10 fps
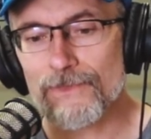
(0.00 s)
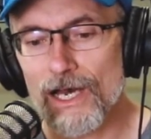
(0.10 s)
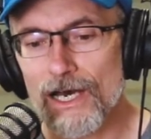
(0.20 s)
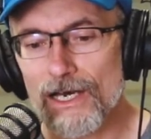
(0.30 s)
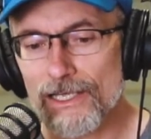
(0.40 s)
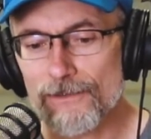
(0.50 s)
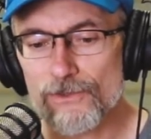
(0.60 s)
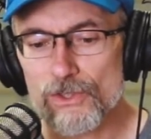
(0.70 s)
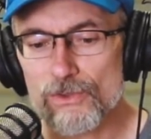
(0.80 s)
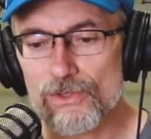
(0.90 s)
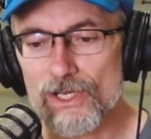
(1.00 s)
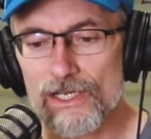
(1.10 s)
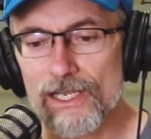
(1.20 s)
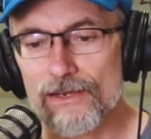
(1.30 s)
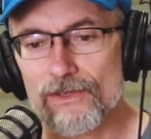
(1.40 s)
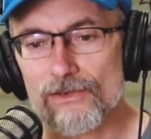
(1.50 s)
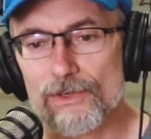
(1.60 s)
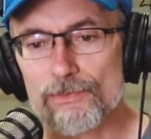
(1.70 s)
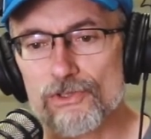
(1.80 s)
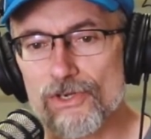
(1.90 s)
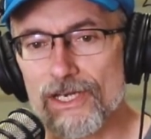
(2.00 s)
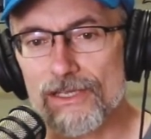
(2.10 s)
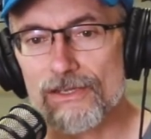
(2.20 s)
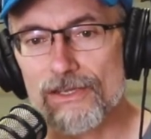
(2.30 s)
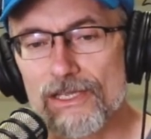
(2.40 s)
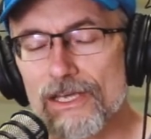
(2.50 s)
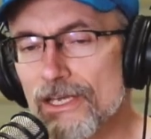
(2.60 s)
Uh, if you do not have the grip strength,